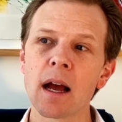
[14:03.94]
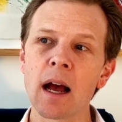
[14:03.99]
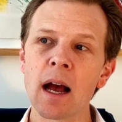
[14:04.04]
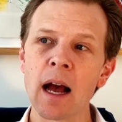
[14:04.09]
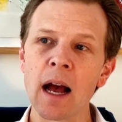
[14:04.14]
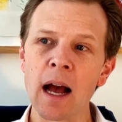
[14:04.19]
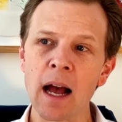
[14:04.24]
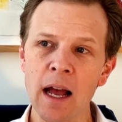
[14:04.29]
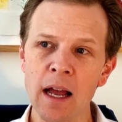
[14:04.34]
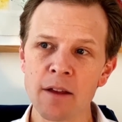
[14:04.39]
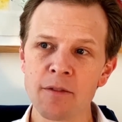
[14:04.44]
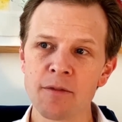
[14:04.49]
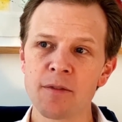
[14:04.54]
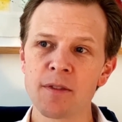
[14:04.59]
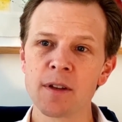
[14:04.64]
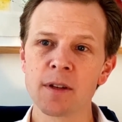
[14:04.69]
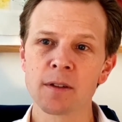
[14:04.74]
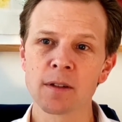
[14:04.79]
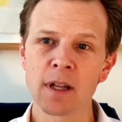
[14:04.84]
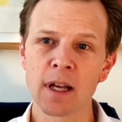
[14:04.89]
I
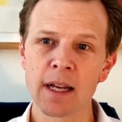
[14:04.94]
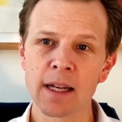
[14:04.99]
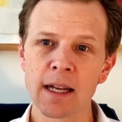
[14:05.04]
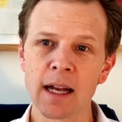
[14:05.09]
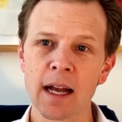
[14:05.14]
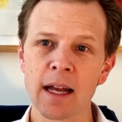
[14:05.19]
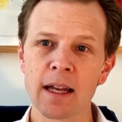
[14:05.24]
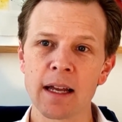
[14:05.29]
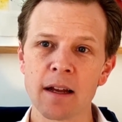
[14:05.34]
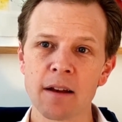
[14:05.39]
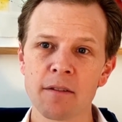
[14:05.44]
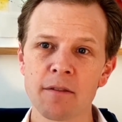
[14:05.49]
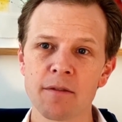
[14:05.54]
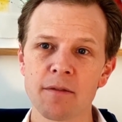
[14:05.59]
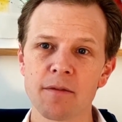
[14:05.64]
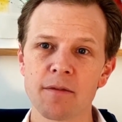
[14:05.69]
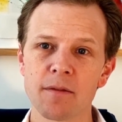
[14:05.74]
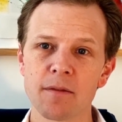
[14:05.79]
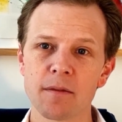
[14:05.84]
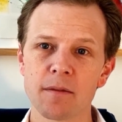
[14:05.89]
feel like I have
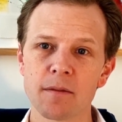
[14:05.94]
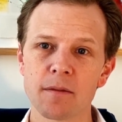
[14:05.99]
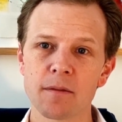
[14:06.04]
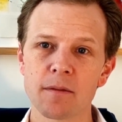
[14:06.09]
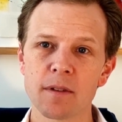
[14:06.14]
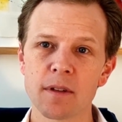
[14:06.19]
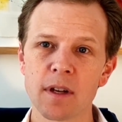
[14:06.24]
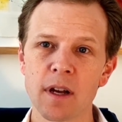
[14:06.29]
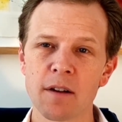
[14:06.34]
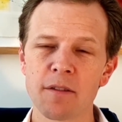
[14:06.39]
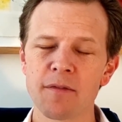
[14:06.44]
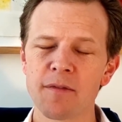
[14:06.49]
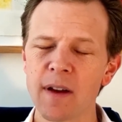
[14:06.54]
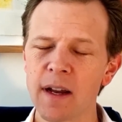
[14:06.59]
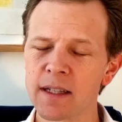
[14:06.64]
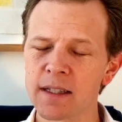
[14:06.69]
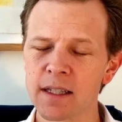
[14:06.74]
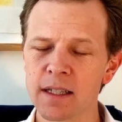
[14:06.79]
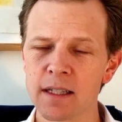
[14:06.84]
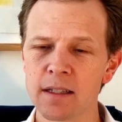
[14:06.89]

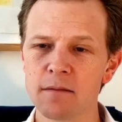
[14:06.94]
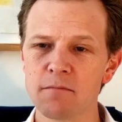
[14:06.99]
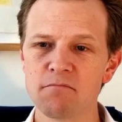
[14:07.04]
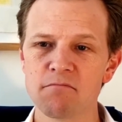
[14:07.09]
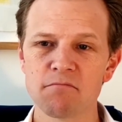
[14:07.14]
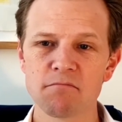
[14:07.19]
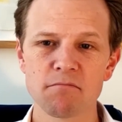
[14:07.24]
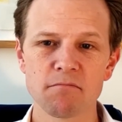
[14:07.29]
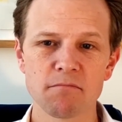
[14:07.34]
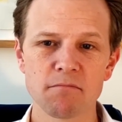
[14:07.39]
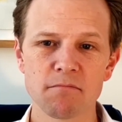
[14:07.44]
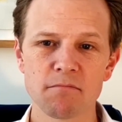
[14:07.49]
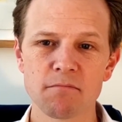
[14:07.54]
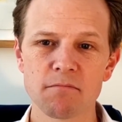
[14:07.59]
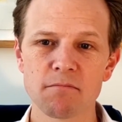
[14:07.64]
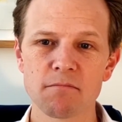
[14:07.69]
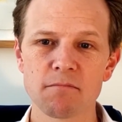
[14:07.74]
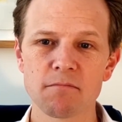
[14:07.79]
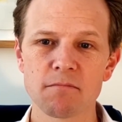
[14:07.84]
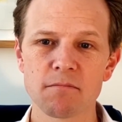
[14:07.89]
affected
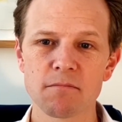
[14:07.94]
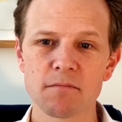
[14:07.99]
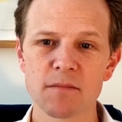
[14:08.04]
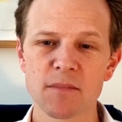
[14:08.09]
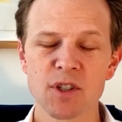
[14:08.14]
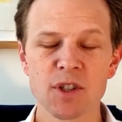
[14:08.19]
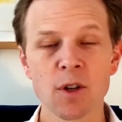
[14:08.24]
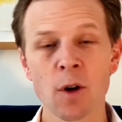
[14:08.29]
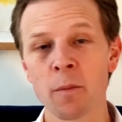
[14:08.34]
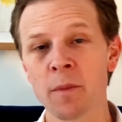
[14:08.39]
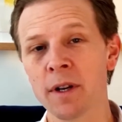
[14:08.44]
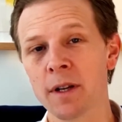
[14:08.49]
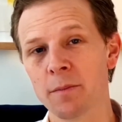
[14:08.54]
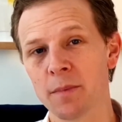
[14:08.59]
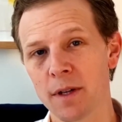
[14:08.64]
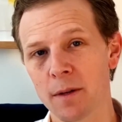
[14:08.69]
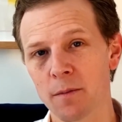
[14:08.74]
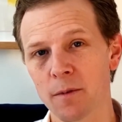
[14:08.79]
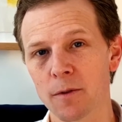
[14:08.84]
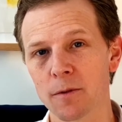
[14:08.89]
so many
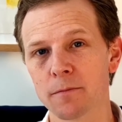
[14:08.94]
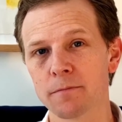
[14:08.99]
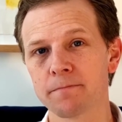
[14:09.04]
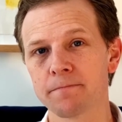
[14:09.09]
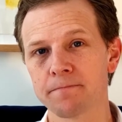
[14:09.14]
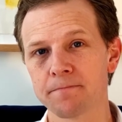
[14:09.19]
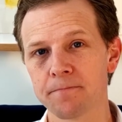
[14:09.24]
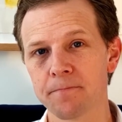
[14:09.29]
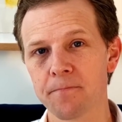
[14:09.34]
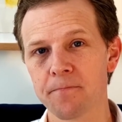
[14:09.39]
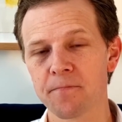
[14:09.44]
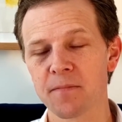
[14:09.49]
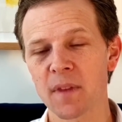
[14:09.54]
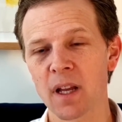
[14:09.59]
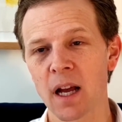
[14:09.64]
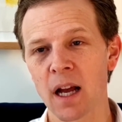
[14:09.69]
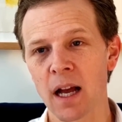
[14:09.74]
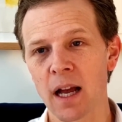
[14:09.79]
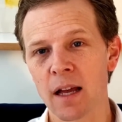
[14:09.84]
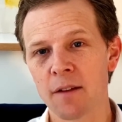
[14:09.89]
people.
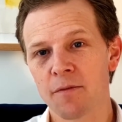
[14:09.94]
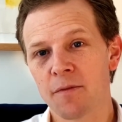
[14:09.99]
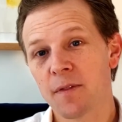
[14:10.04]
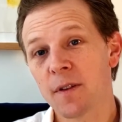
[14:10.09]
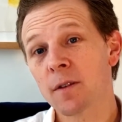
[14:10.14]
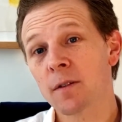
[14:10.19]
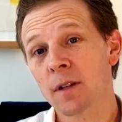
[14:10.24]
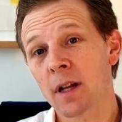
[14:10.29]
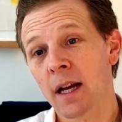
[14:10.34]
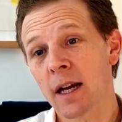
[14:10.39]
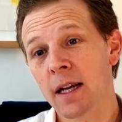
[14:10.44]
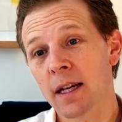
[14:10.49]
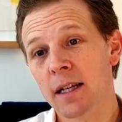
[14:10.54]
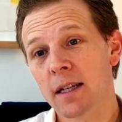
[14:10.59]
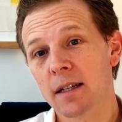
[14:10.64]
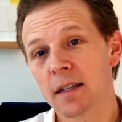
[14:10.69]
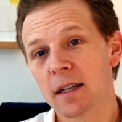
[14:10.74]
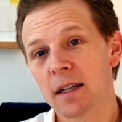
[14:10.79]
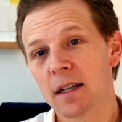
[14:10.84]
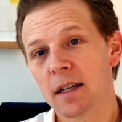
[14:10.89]
I feel like
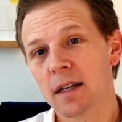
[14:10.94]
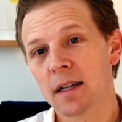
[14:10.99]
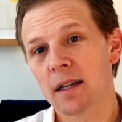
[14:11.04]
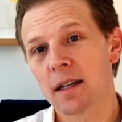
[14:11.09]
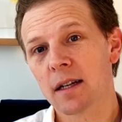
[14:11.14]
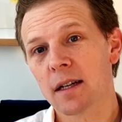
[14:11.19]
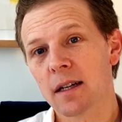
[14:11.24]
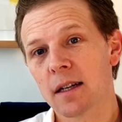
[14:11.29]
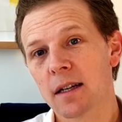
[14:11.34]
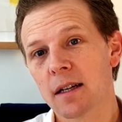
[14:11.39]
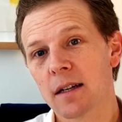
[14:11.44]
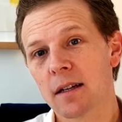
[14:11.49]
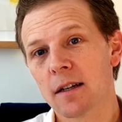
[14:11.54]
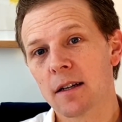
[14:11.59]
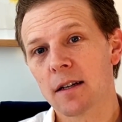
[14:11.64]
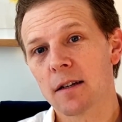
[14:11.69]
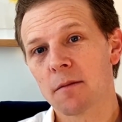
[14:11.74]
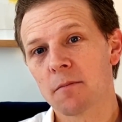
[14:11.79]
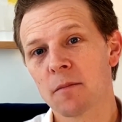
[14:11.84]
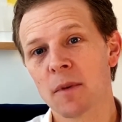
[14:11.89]

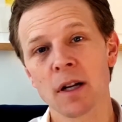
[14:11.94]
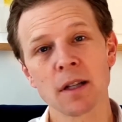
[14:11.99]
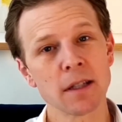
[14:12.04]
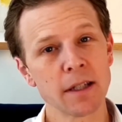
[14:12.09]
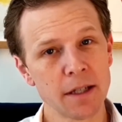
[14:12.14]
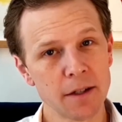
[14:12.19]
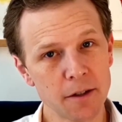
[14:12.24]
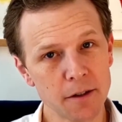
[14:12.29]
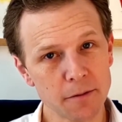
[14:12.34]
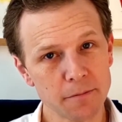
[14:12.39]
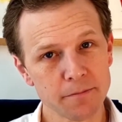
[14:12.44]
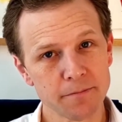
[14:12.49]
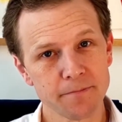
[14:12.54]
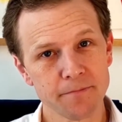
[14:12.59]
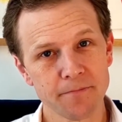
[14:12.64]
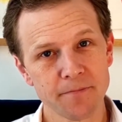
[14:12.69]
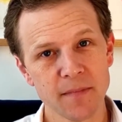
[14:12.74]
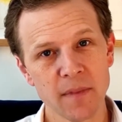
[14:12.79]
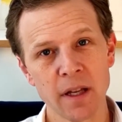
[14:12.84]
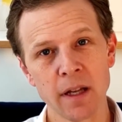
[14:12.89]
a leader,
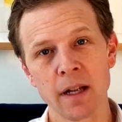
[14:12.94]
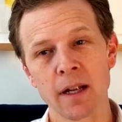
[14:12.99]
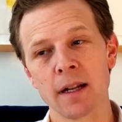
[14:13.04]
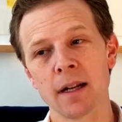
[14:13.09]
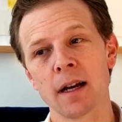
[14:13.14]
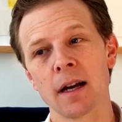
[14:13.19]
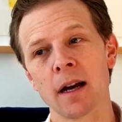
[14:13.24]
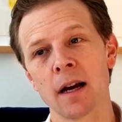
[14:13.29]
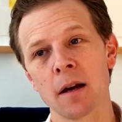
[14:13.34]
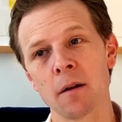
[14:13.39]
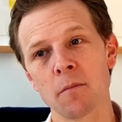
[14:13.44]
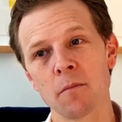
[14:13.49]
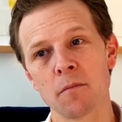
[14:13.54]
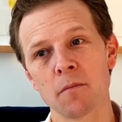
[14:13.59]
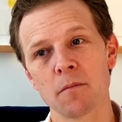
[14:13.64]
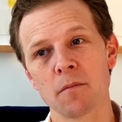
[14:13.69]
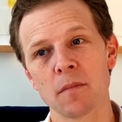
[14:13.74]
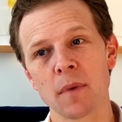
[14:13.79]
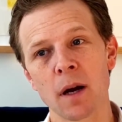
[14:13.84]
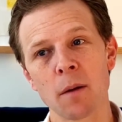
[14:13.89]
and
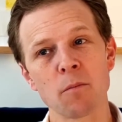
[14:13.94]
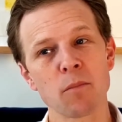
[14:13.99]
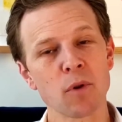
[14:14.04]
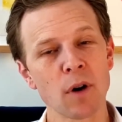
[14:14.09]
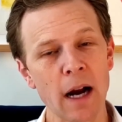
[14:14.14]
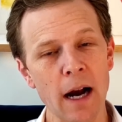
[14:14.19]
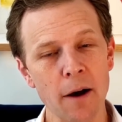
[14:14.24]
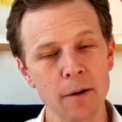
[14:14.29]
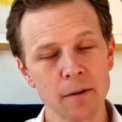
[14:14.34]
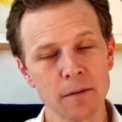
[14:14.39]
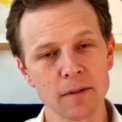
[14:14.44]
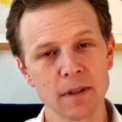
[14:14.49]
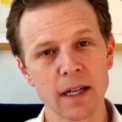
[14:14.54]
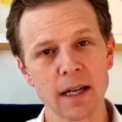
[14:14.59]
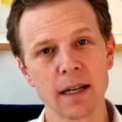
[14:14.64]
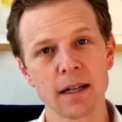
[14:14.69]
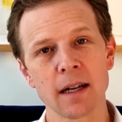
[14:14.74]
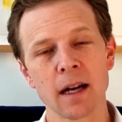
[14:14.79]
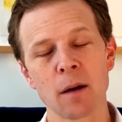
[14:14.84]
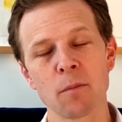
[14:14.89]
I'm proud of
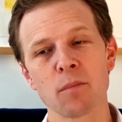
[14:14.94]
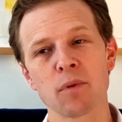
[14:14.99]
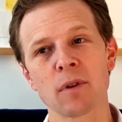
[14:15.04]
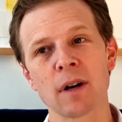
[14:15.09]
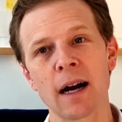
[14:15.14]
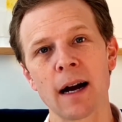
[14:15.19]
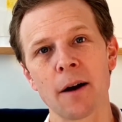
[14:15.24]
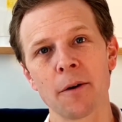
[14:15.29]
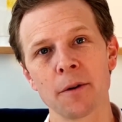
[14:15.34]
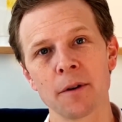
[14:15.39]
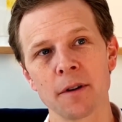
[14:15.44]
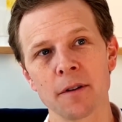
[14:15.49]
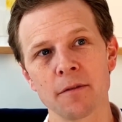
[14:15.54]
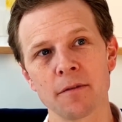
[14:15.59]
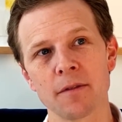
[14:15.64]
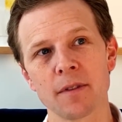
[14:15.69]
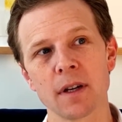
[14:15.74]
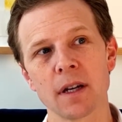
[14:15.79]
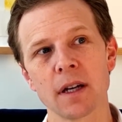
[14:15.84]
that. I'm proud of